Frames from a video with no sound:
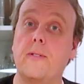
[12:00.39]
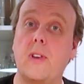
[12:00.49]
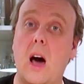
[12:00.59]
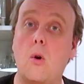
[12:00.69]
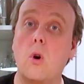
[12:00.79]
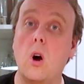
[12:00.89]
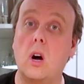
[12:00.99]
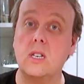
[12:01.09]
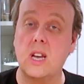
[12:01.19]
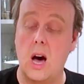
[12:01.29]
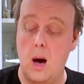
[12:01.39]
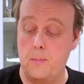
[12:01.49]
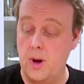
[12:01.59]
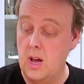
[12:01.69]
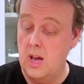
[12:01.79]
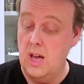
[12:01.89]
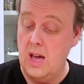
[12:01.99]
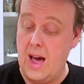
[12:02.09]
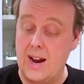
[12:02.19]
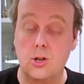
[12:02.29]
the flour on top
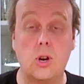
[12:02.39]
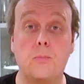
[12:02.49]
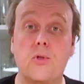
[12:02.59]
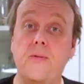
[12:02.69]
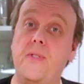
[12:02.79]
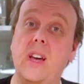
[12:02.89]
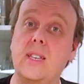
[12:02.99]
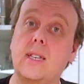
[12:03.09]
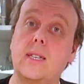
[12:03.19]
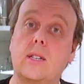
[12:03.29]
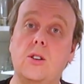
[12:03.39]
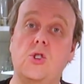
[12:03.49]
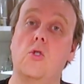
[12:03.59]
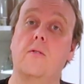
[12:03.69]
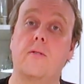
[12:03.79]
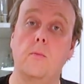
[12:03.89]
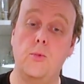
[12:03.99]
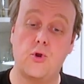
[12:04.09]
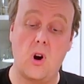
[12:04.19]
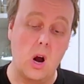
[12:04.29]
actually prevents the dough
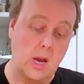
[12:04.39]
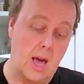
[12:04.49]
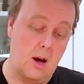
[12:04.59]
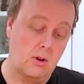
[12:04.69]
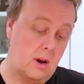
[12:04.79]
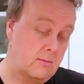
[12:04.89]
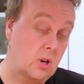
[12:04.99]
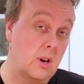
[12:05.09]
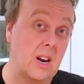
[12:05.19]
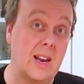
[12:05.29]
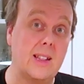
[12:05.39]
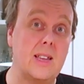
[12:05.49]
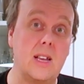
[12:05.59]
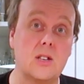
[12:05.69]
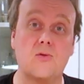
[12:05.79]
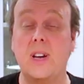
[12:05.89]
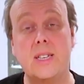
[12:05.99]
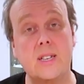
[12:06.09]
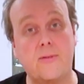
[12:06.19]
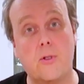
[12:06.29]
from drying out. I'm going to let these
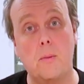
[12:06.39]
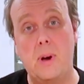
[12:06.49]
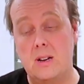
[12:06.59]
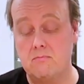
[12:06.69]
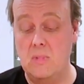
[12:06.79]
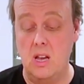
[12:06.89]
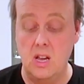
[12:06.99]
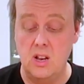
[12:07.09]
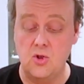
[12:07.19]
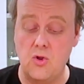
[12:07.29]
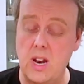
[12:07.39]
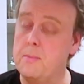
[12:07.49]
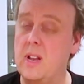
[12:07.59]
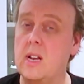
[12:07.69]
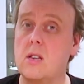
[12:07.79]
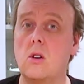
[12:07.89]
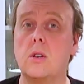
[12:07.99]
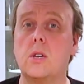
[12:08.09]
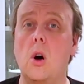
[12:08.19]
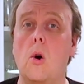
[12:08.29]
rest for about 20 minutes or
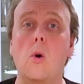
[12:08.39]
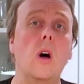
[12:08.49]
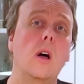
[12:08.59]
so